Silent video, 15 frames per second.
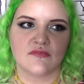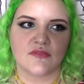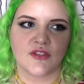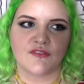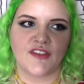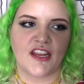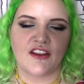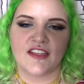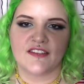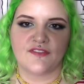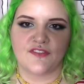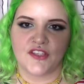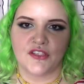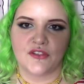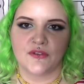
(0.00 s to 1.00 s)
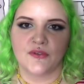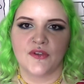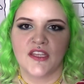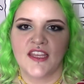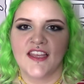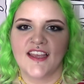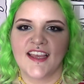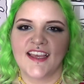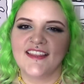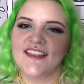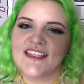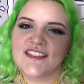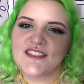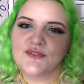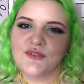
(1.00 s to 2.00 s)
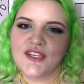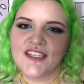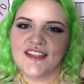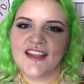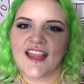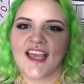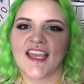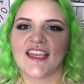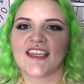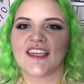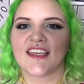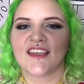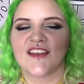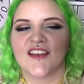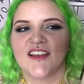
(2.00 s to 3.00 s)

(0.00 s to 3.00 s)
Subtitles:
or very few. And this one, like,